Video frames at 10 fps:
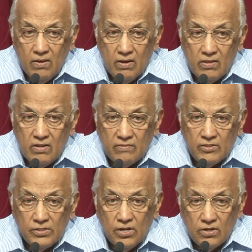And the
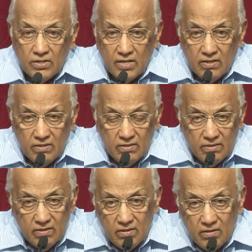devil saw that
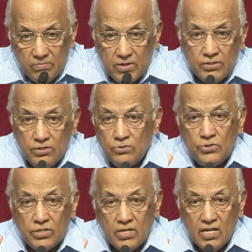
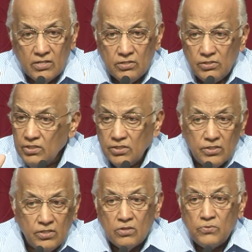persecution against Christians
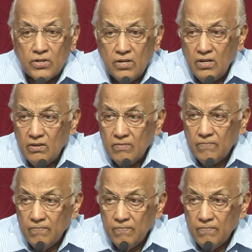is not working